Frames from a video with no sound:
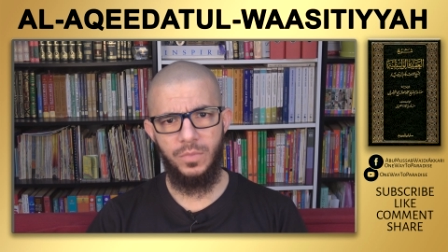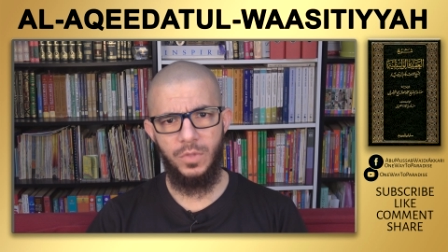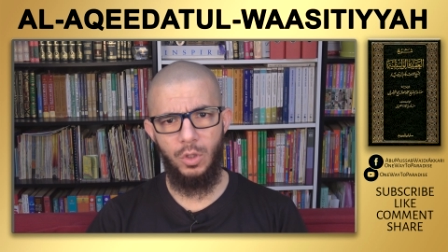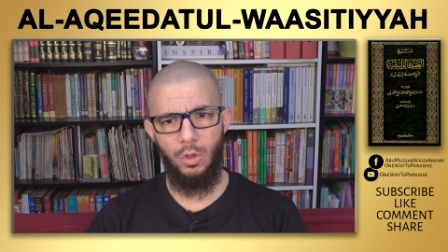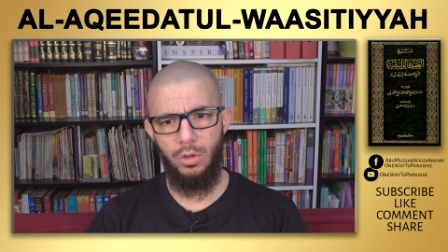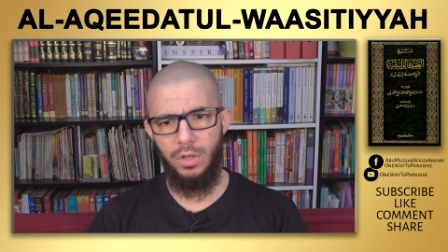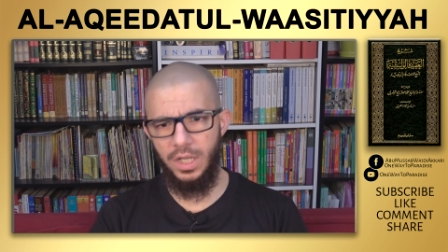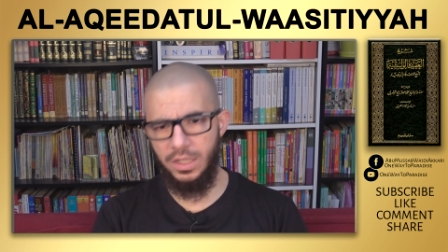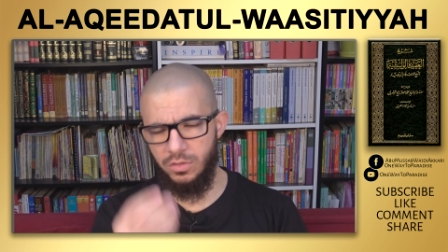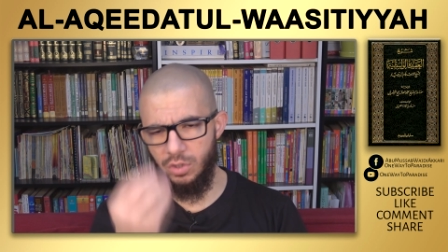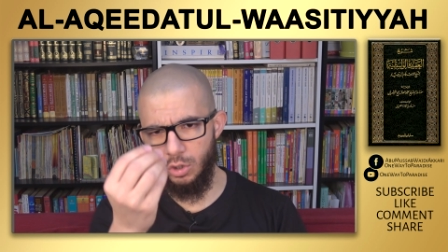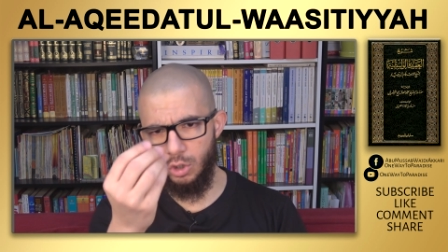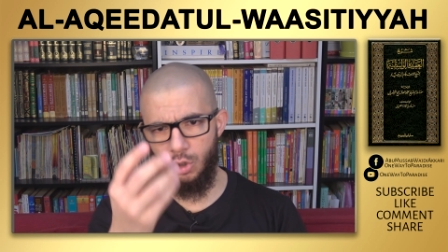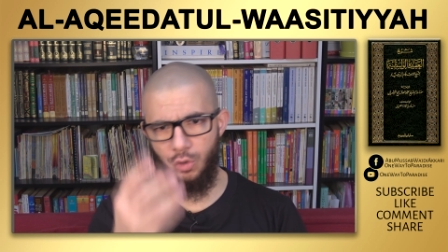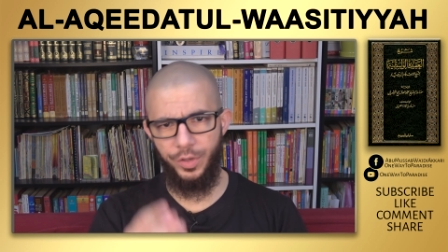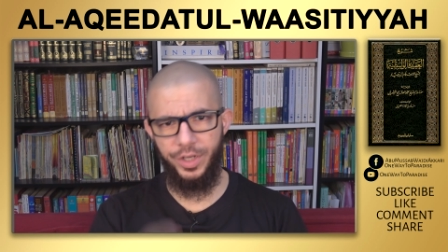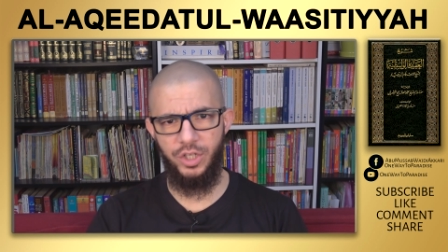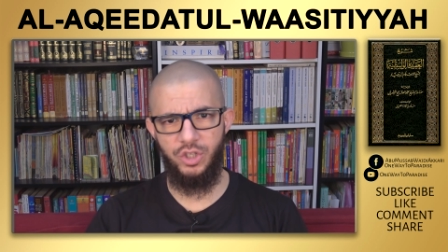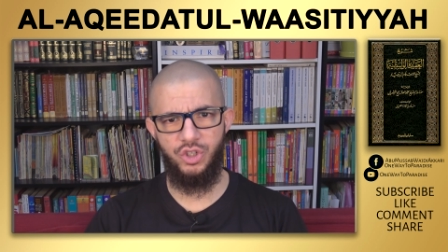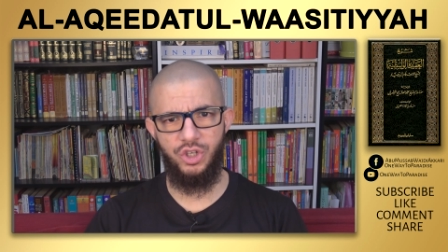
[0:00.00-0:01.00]
You little
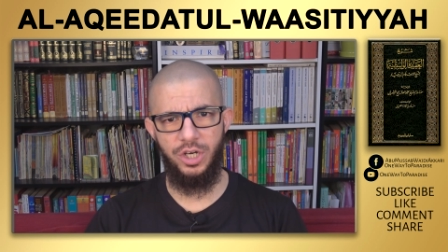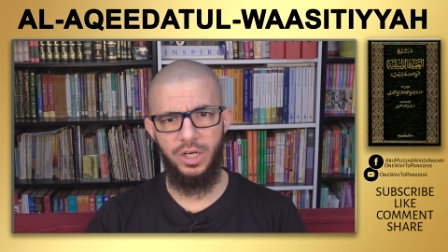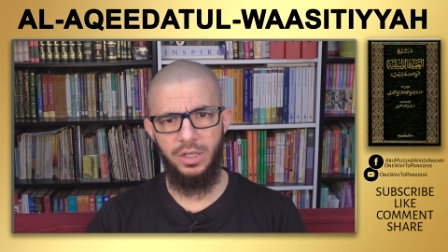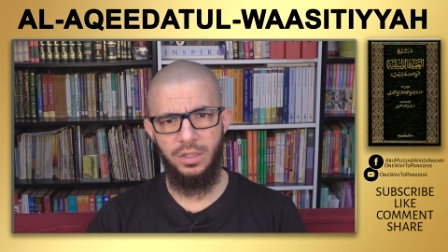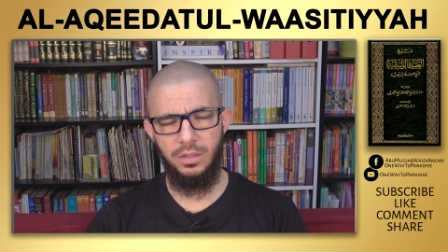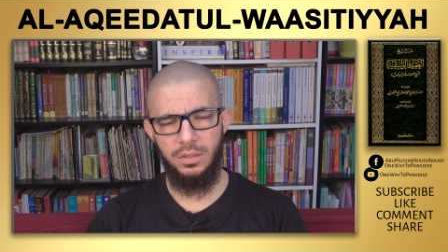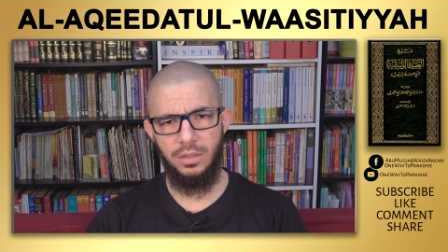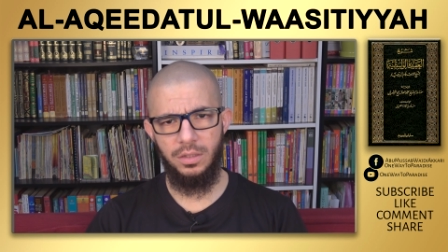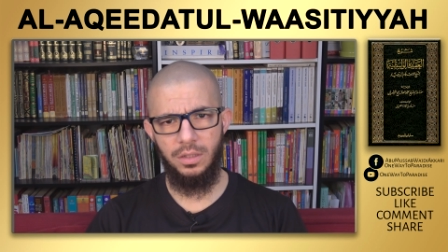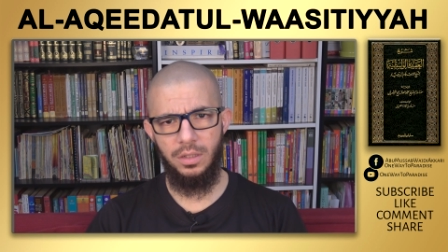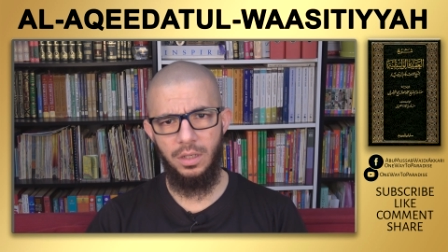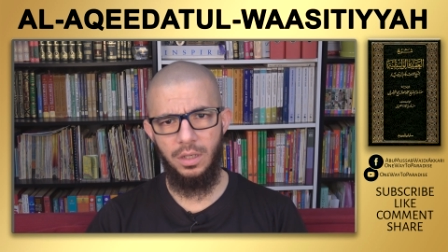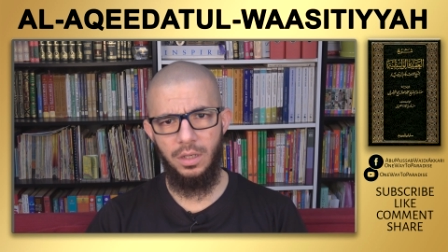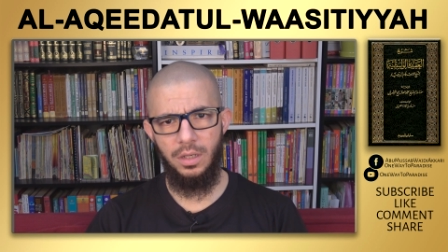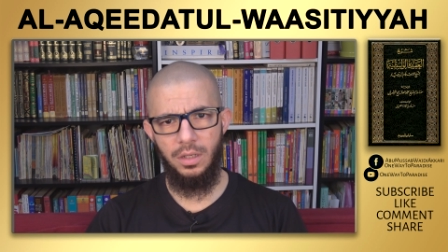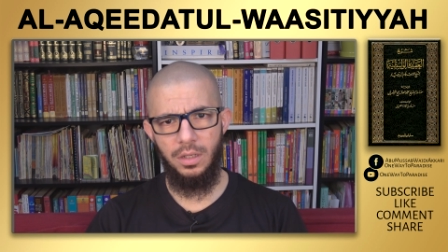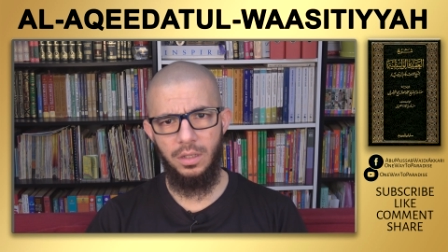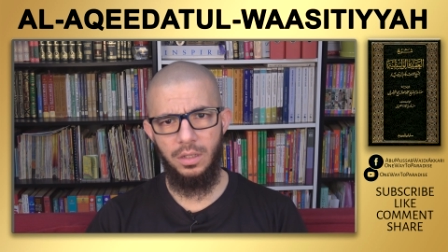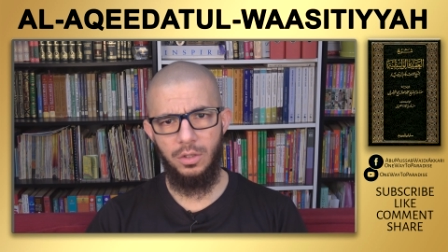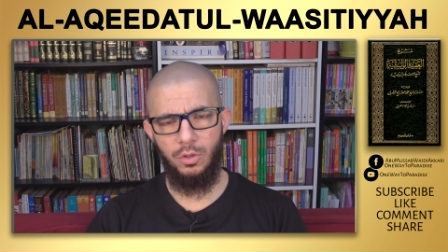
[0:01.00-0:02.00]
creature?
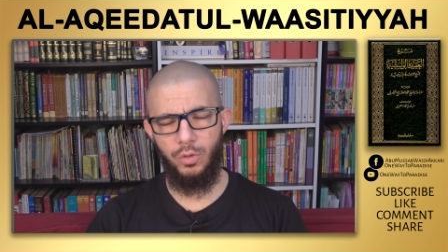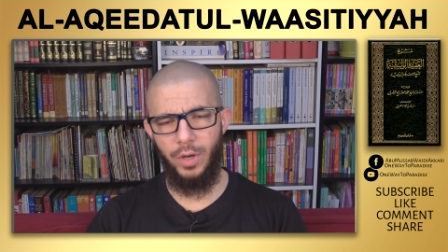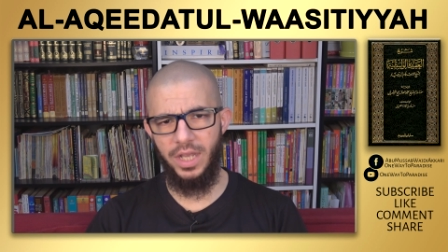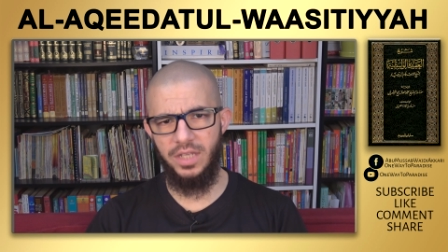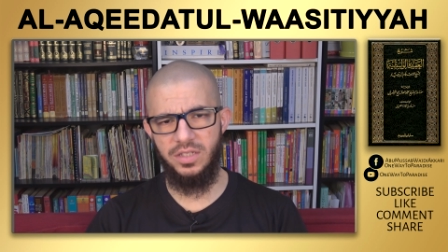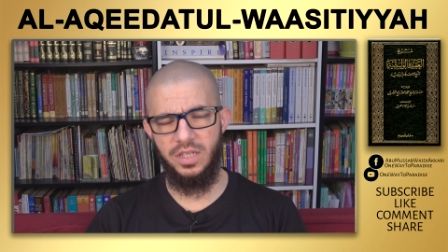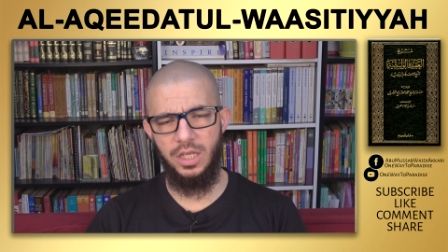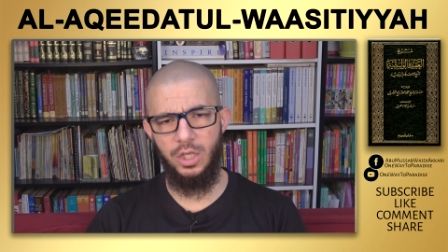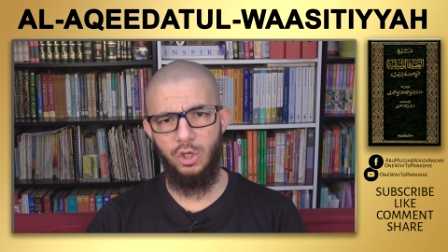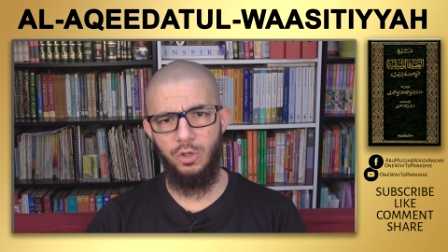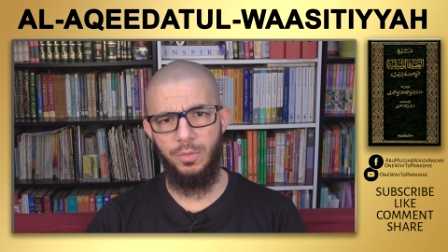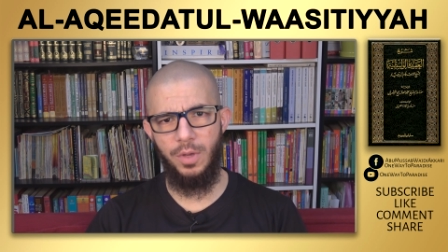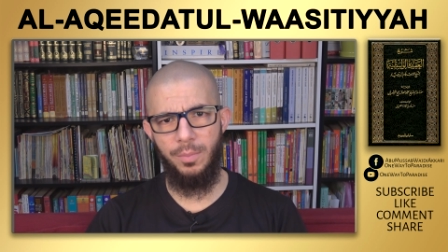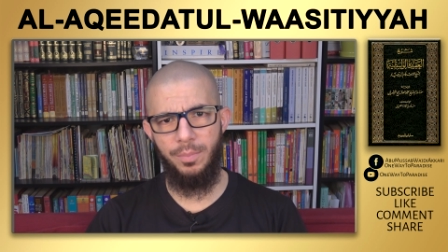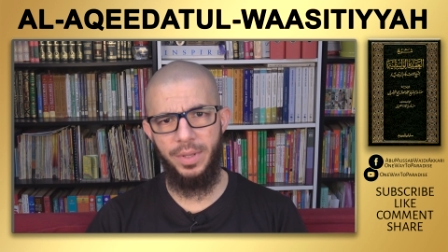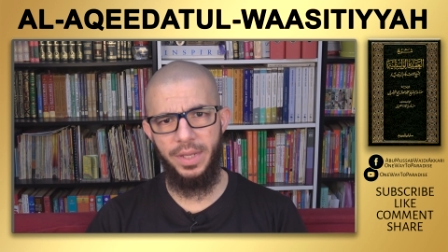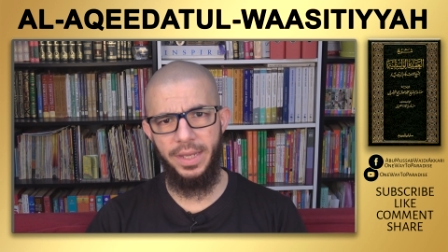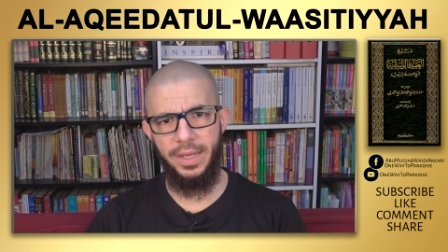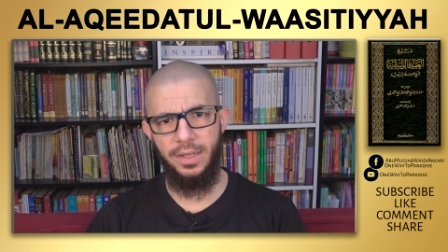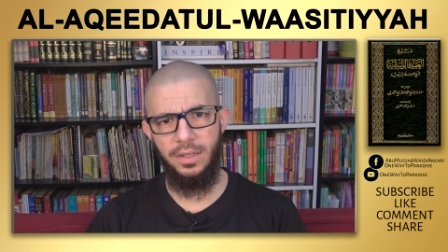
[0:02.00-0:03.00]
Crazy
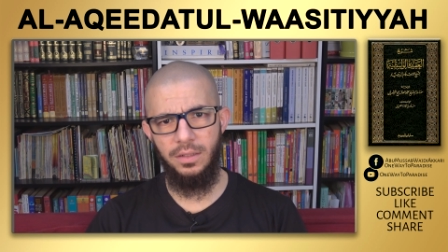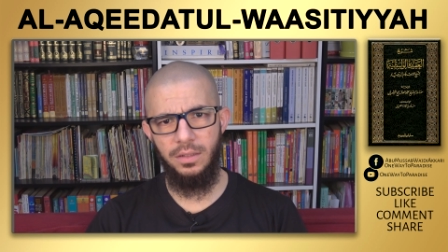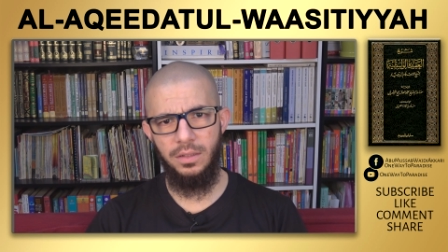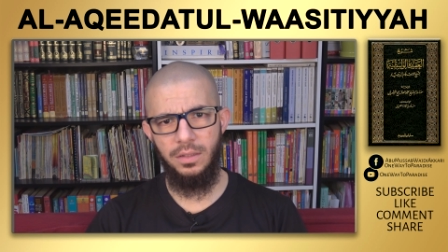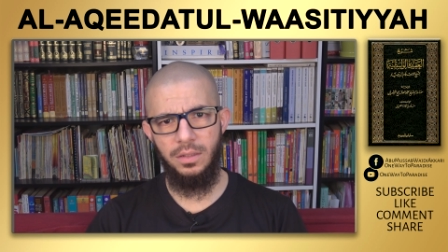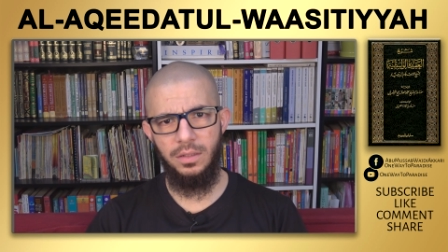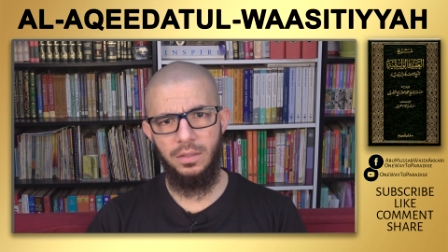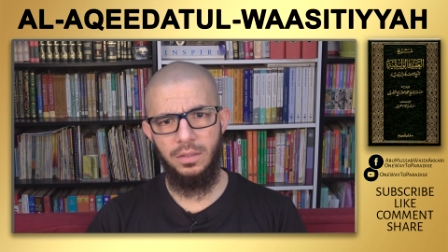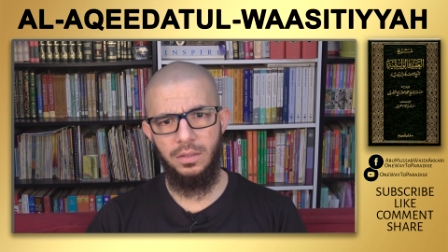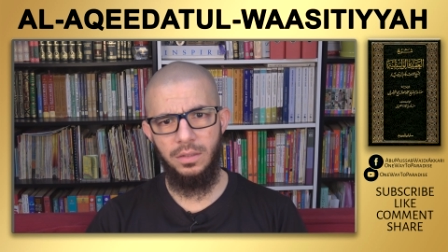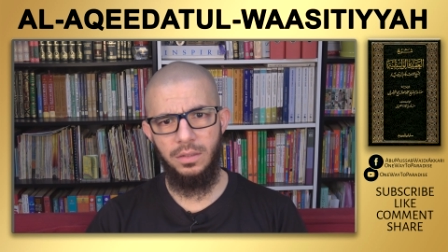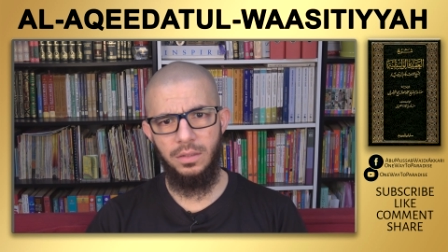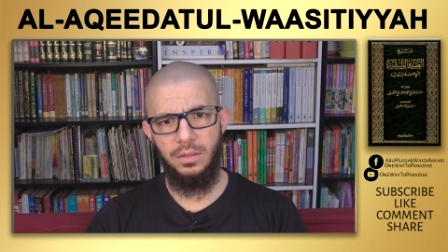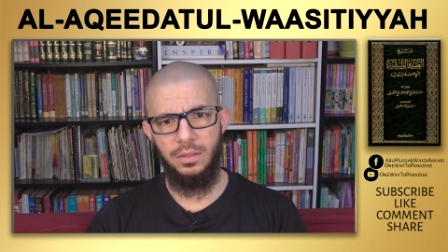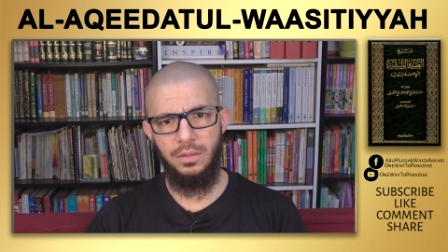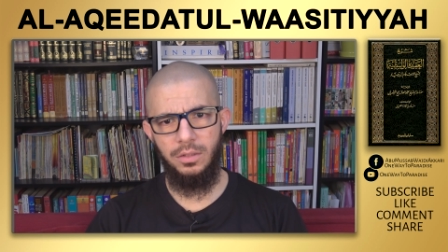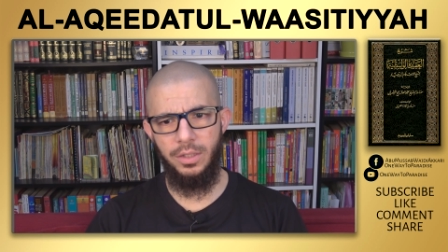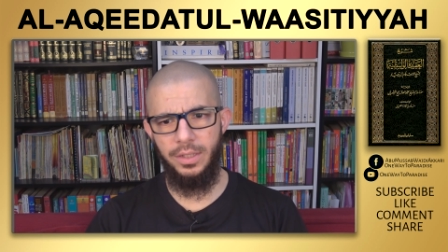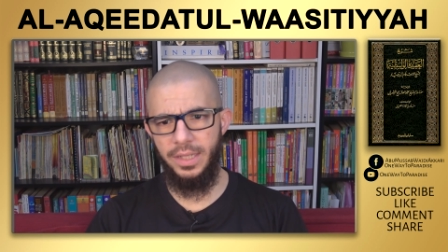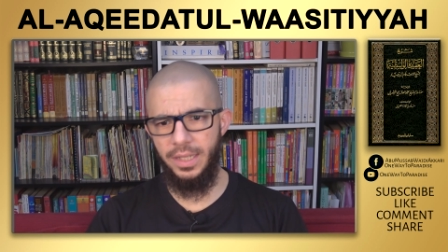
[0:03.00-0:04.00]
human being?
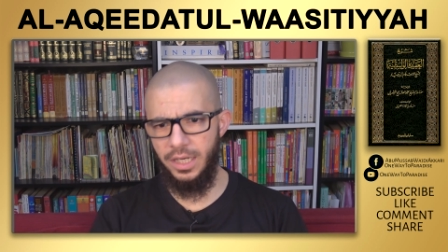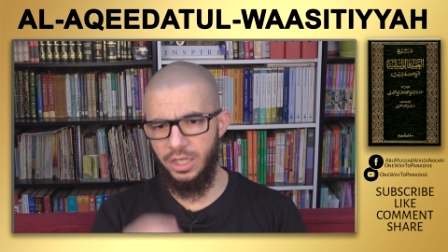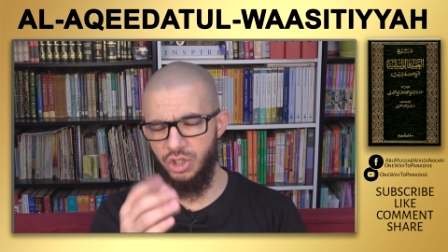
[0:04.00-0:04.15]
You need